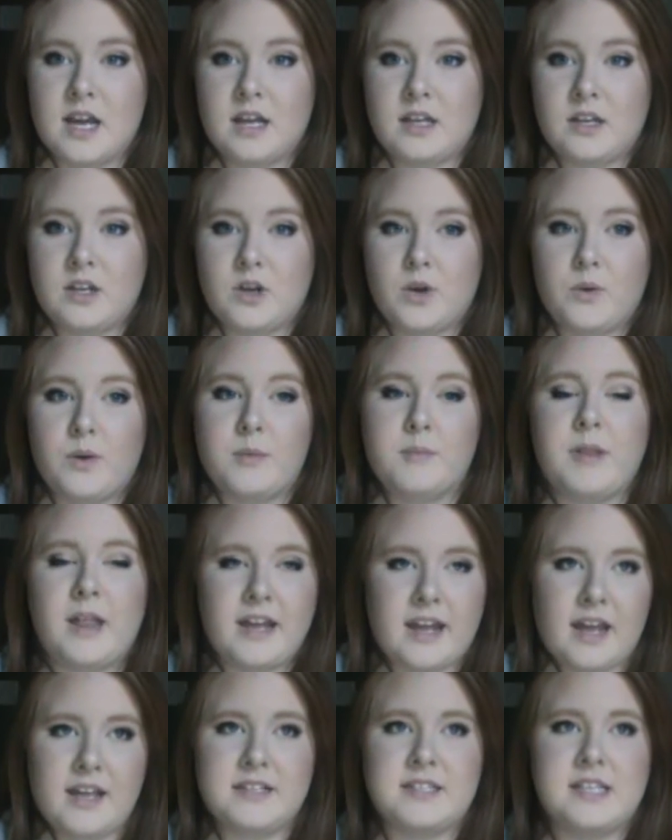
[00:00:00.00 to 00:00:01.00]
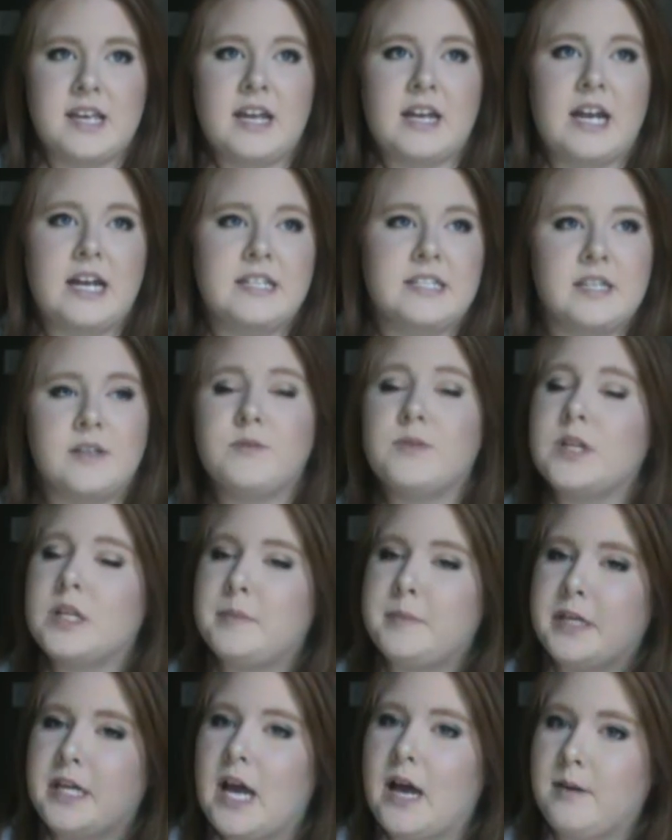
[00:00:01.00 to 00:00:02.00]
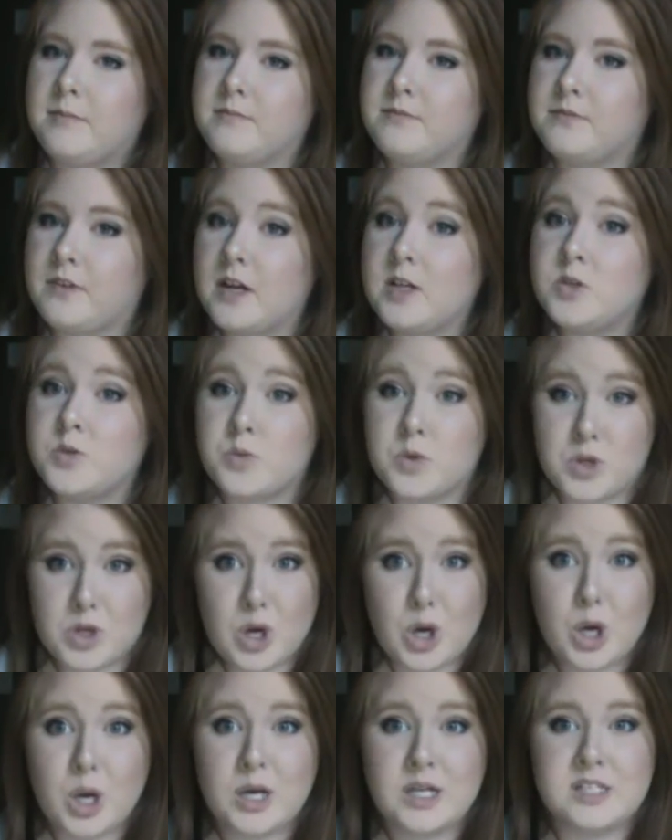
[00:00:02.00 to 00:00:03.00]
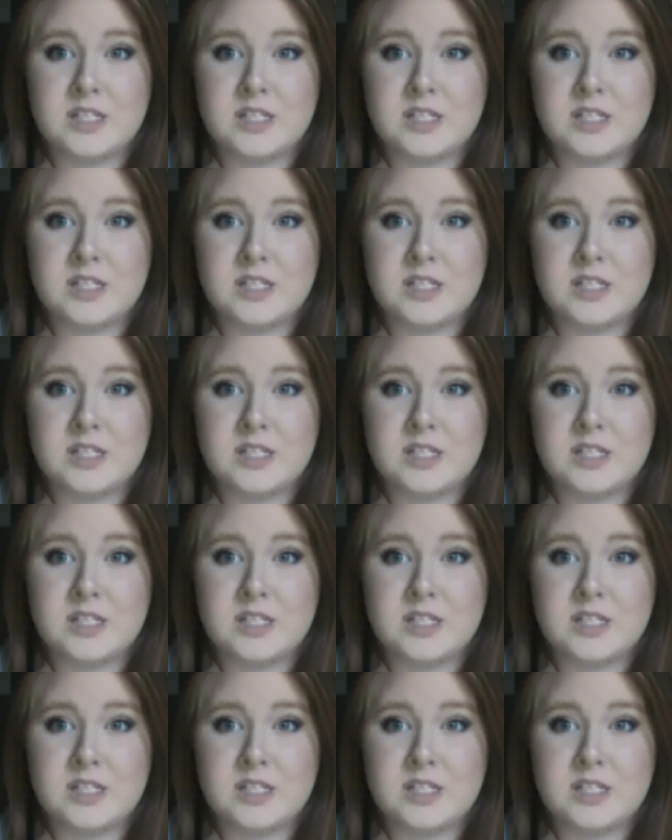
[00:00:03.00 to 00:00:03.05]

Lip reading: you know, like I said, I didn't really become friends with her